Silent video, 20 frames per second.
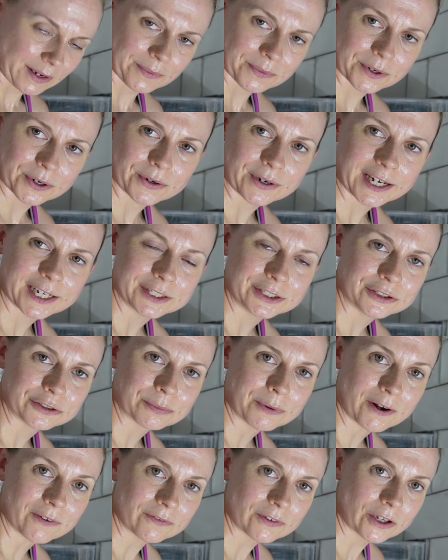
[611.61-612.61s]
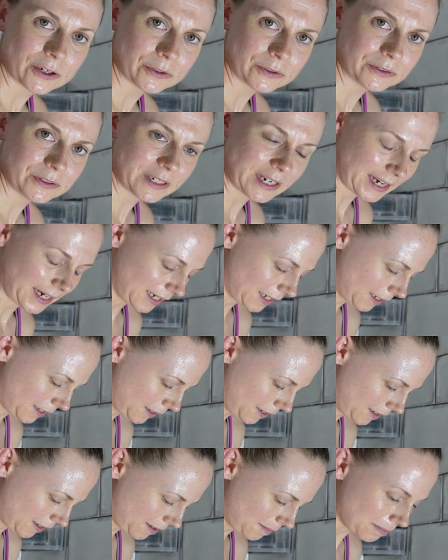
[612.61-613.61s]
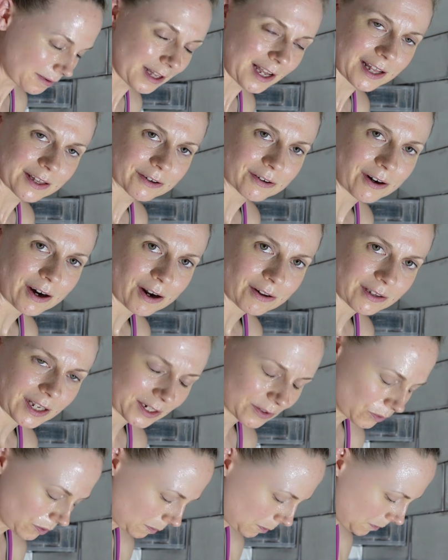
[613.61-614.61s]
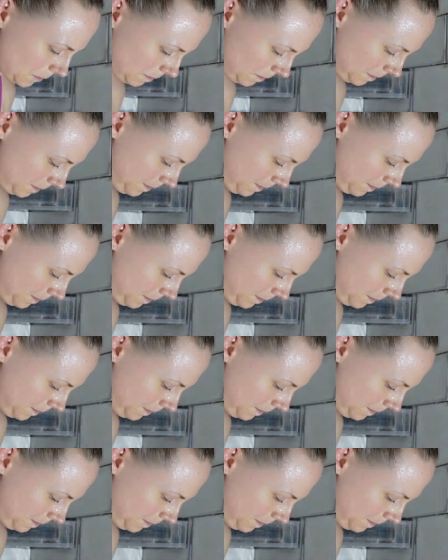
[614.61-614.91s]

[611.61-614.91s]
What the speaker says: I'm gonna go ahead and use my float and apply the grout like normal.